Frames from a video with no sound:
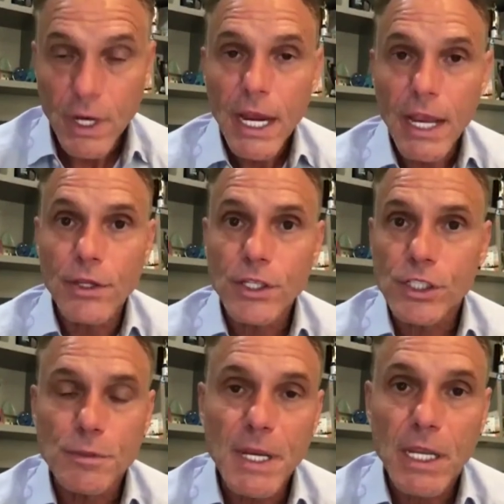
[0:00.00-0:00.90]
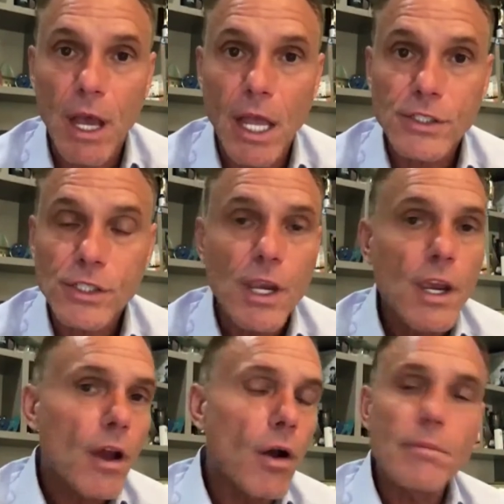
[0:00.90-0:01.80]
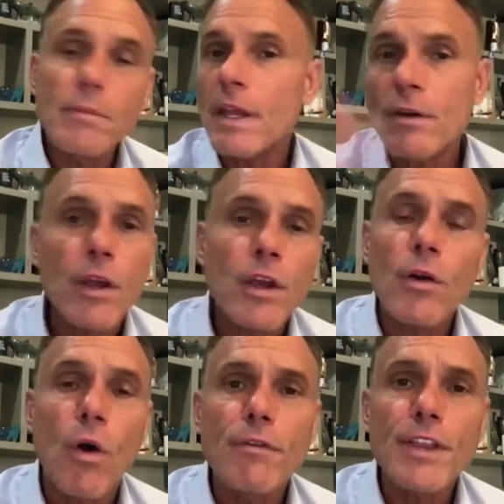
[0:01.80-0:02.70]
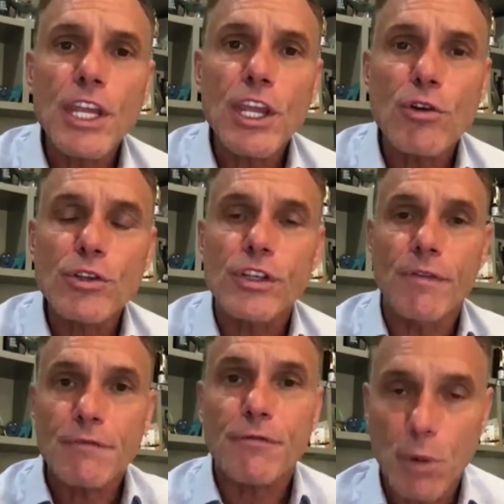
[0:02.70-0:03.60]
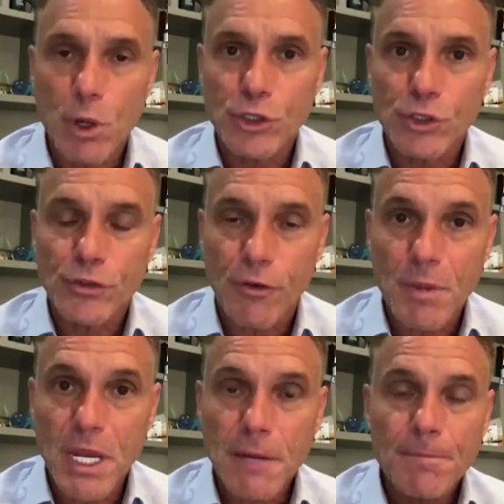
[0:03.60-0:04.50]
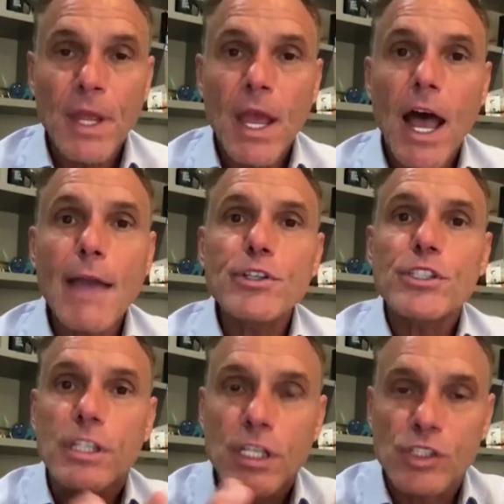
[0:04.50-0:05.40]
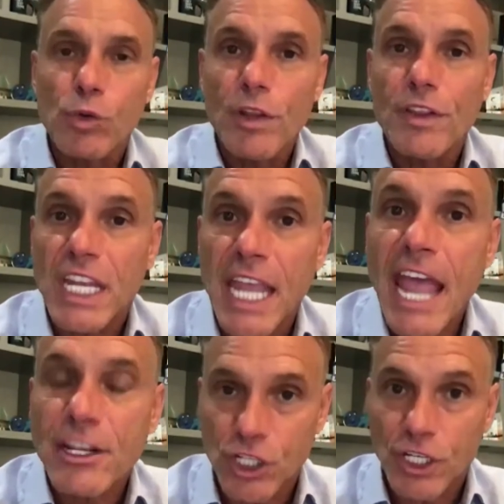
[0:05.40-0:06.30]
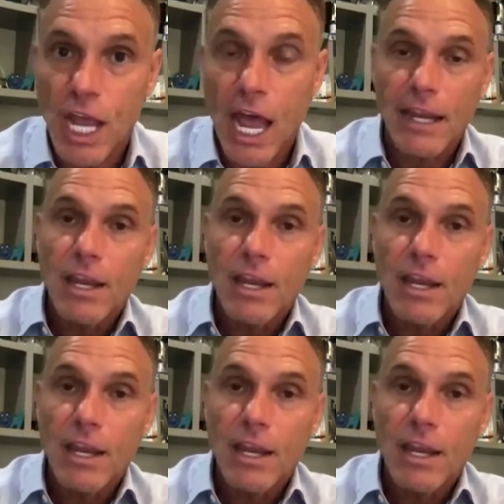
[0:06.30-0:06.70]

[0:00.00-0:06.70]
and this is because in, in, over the years of infomercials for me, I was sort of the gadget guy.